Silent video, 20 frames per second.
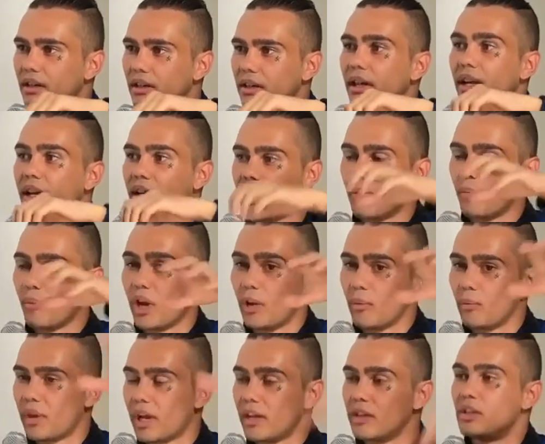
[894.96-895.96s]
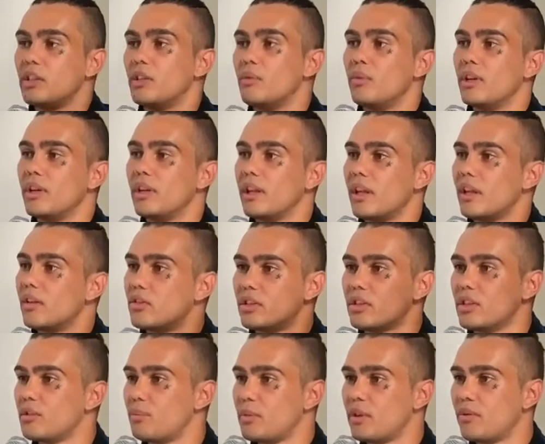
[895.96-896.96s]
Yeah, Martin Place. In the middle of there
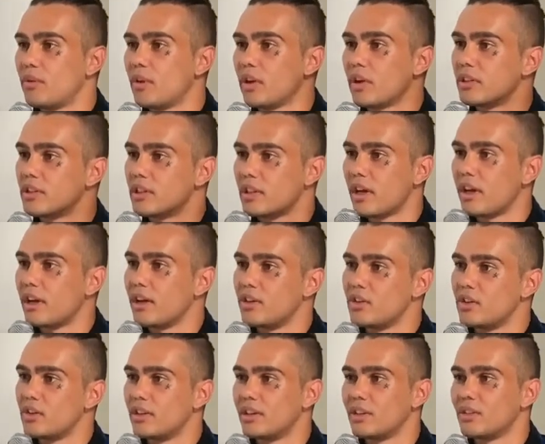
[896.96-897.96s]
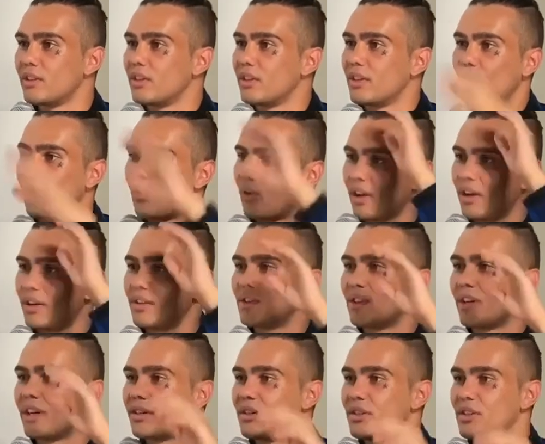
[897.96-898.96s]
was this big fucking stage, and there's all kinds
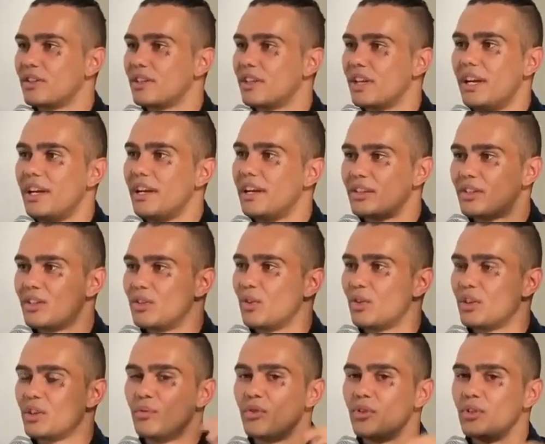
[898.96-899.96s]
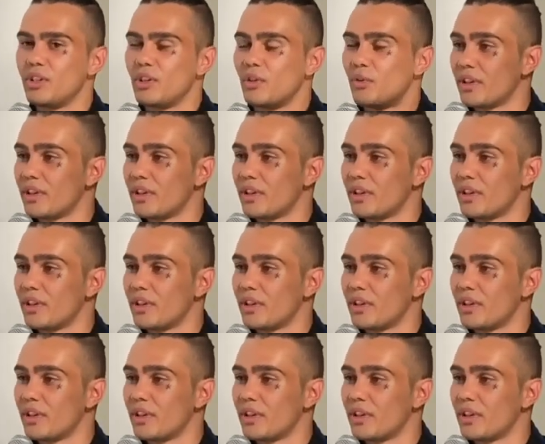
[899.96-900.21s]
of like just listening to all this music.